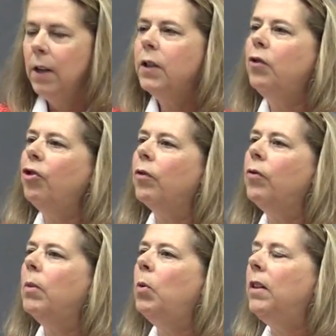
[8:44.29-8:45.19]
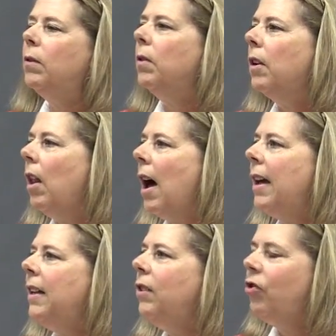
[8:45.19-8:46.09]
So children went through the
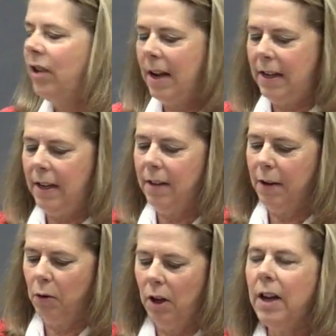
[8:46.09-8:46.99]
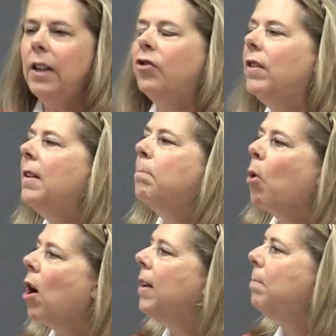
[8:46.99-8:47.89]
line each day to get their lunch and then
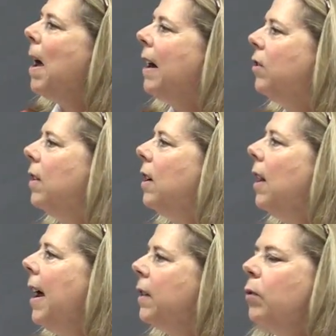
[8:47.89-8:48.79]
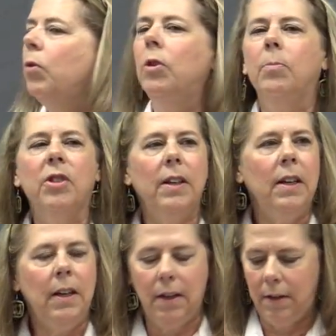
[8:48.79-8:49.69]
brought it back to the classroom to
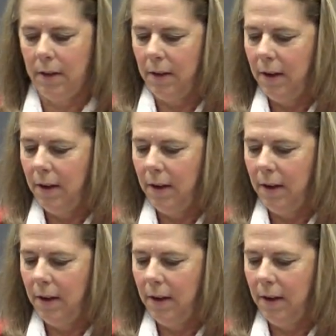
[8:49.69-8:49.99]
eat.